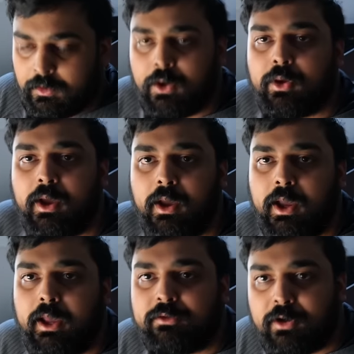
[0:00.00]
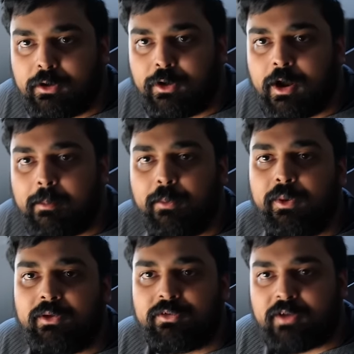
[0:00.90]
Okay, hey Tucker, how about
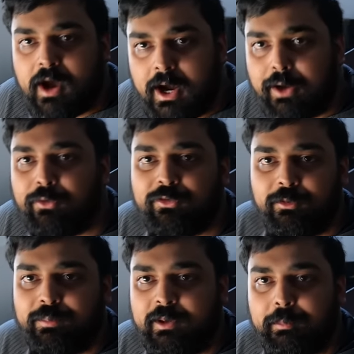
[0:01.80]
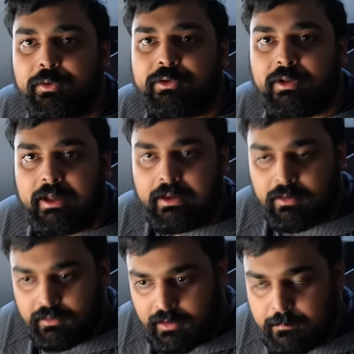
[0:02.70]
we just hire some people to like
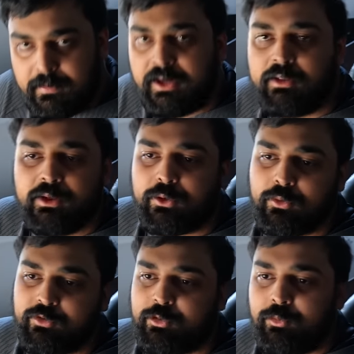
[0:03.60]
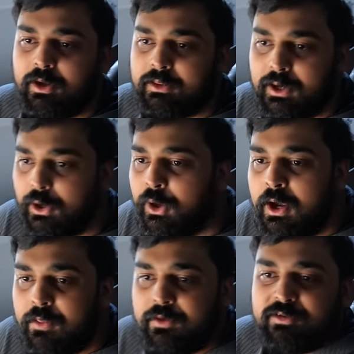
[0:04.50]
immediately crush him right there?
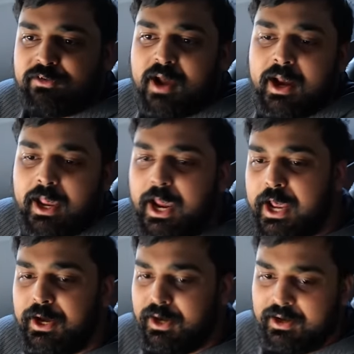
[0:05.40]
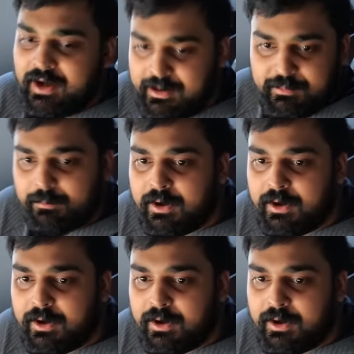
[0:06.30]
This is not a hidden indictment,